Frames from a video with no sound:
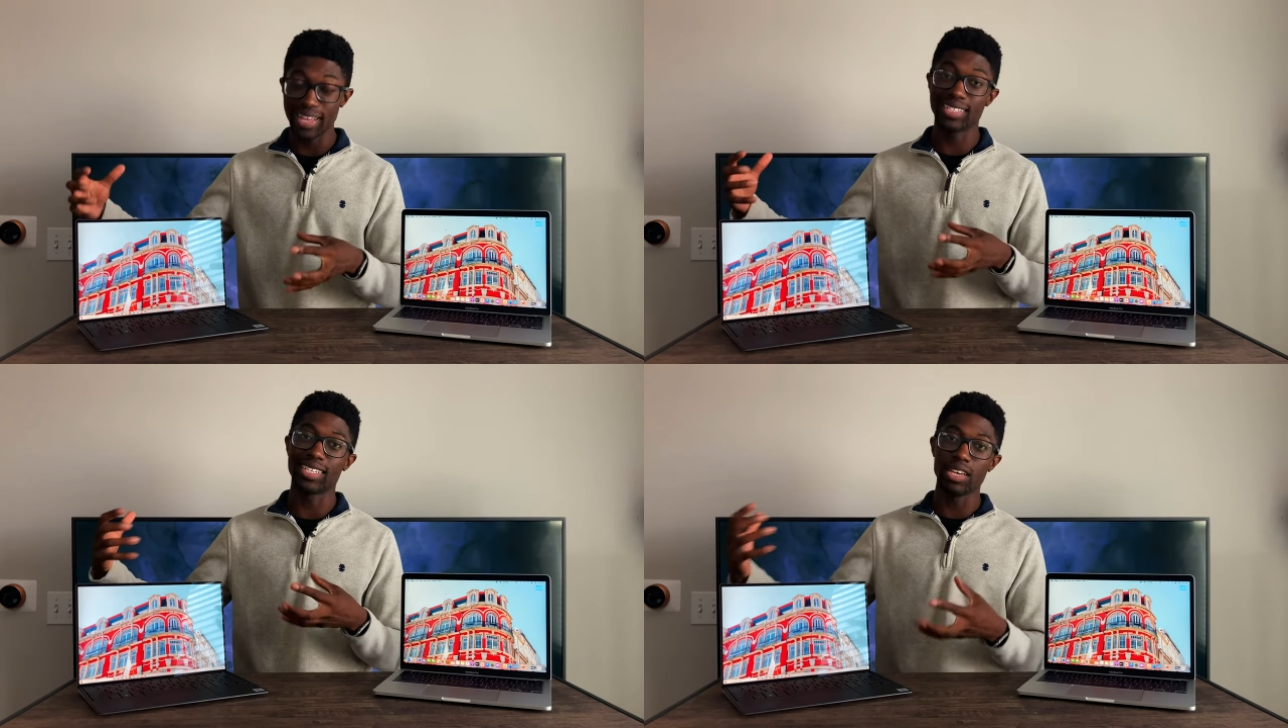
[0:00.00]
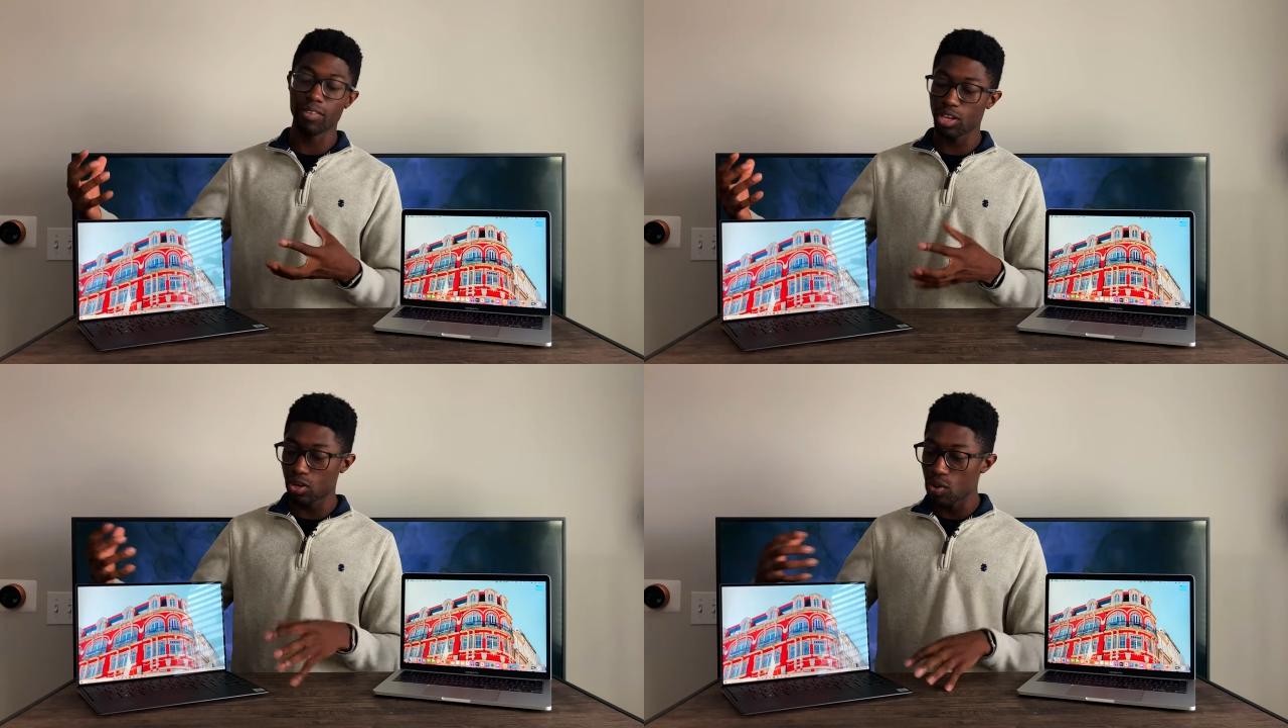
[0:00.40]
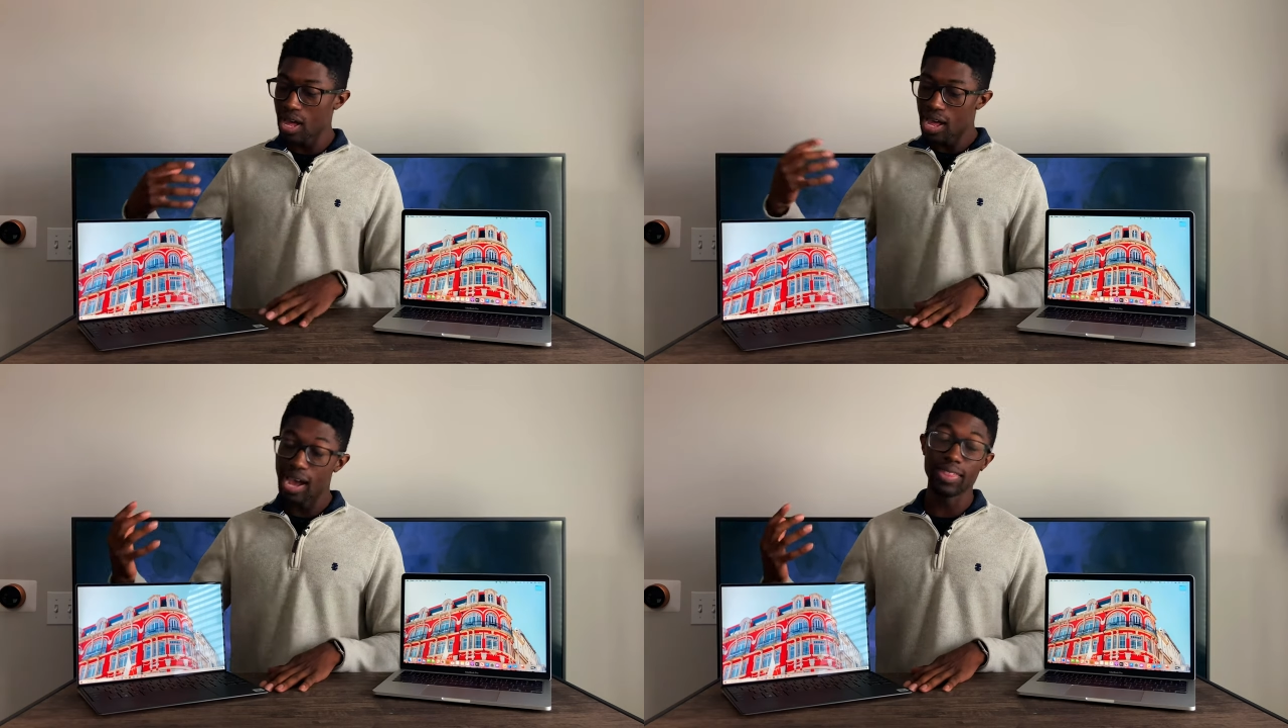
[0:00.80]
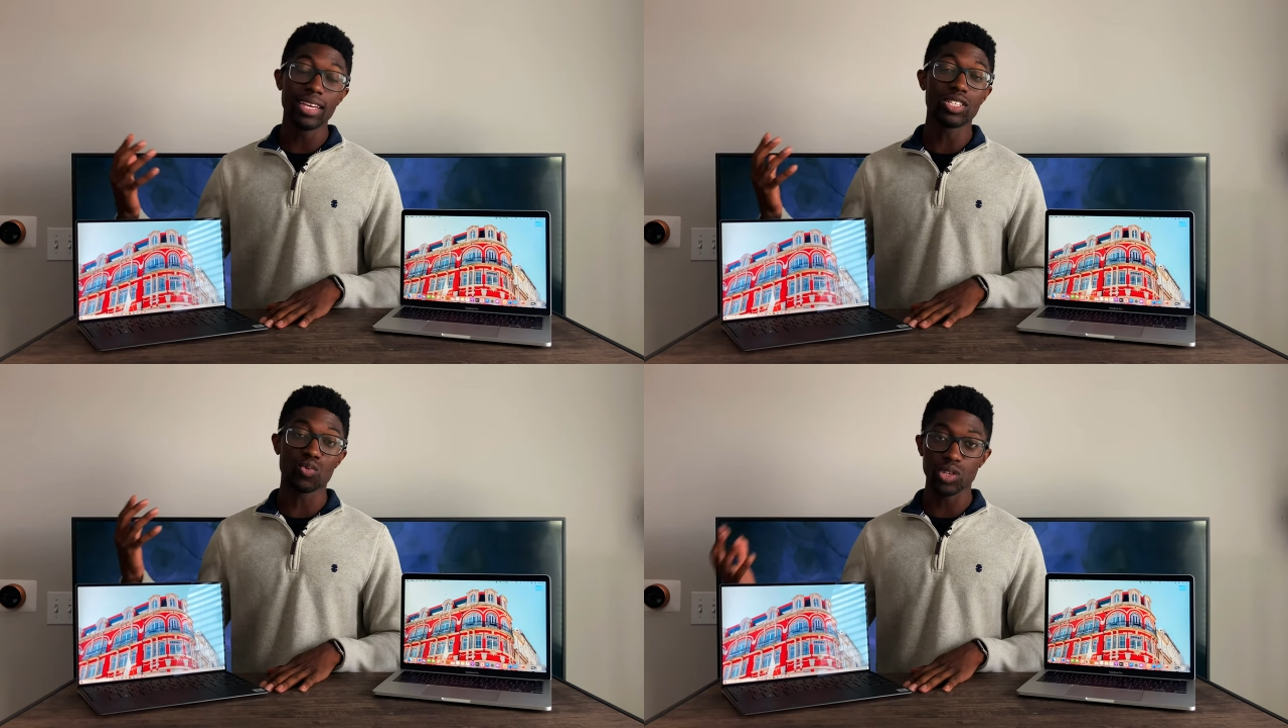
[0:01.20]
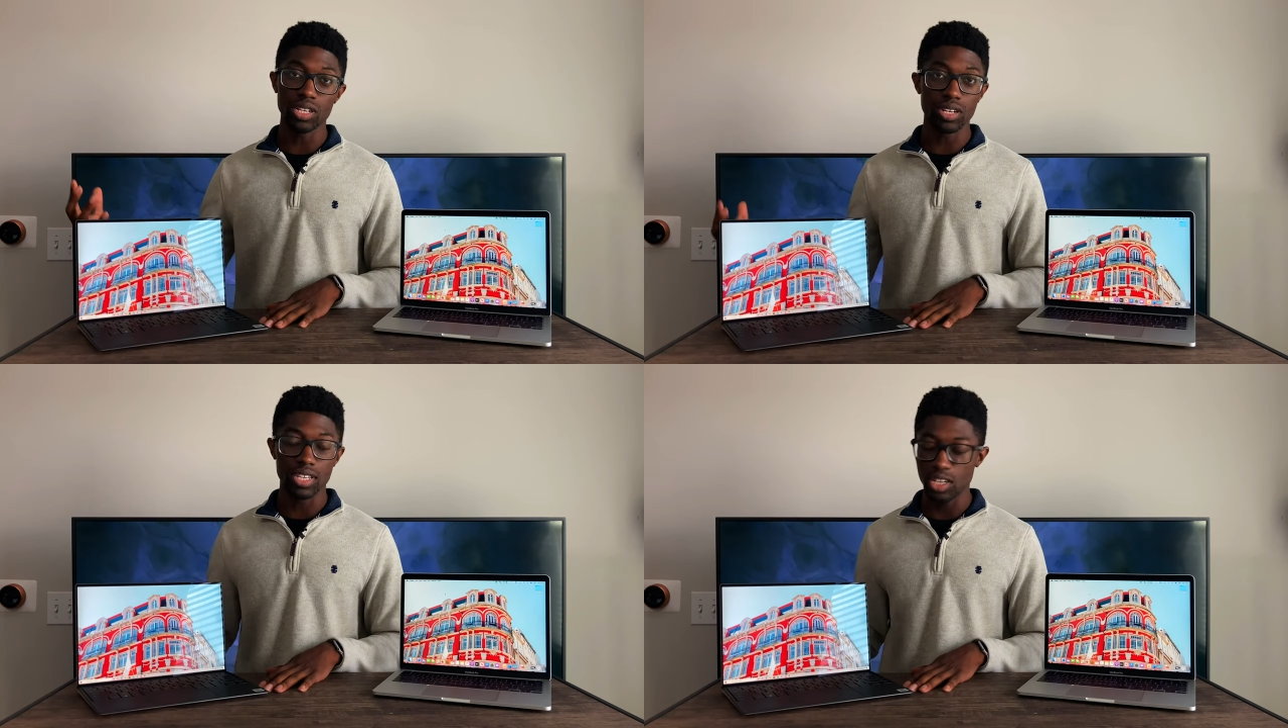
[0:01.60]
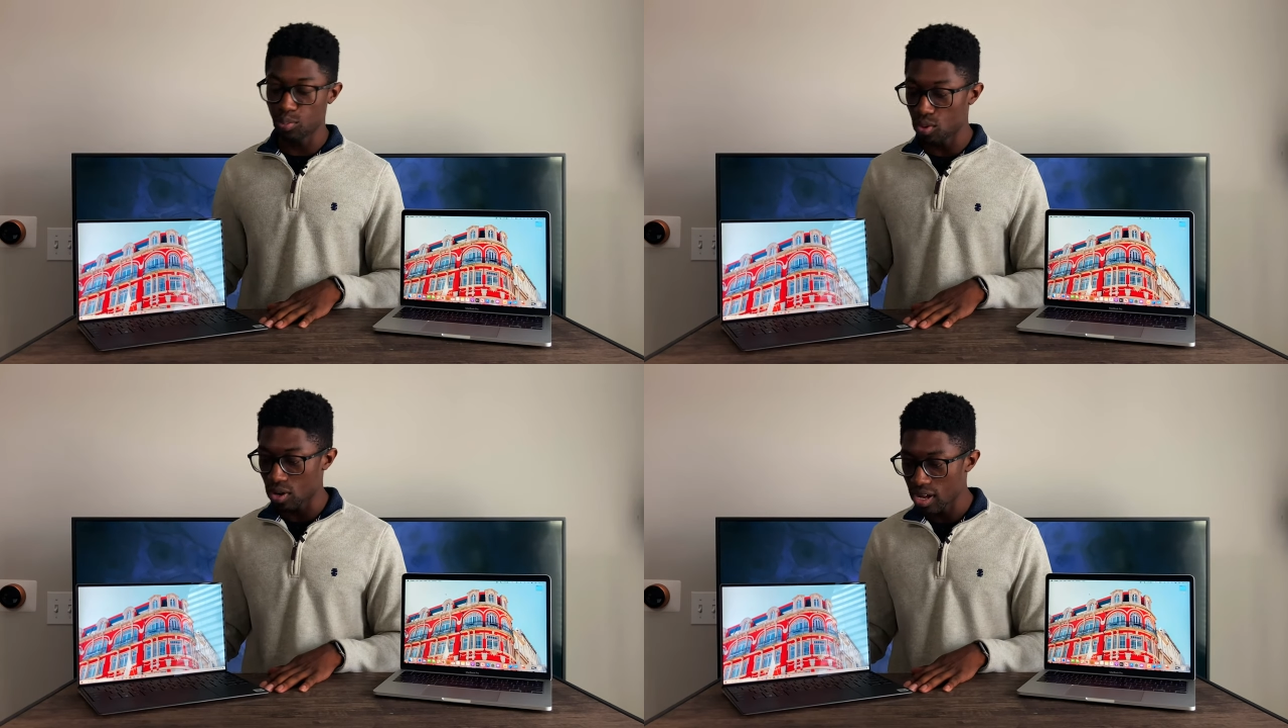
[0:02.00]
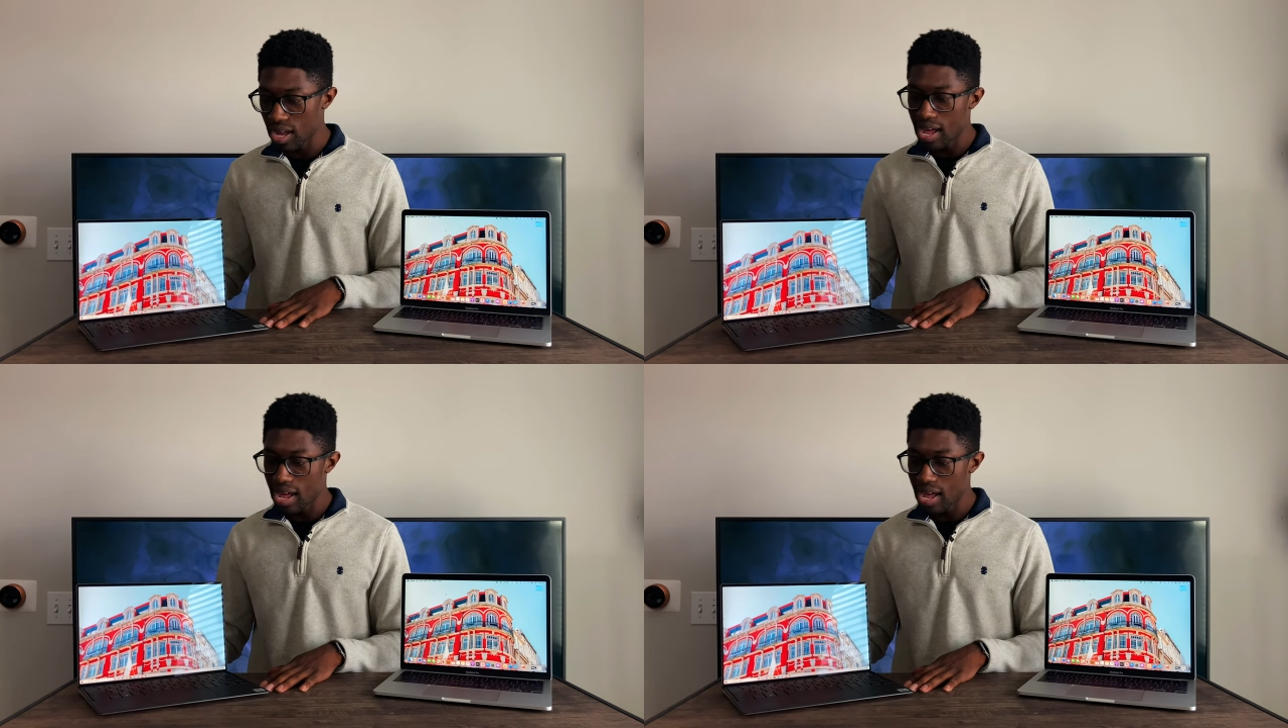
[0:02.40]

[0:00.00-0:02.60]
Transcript: it's giving you, I think it's a really good keyboard.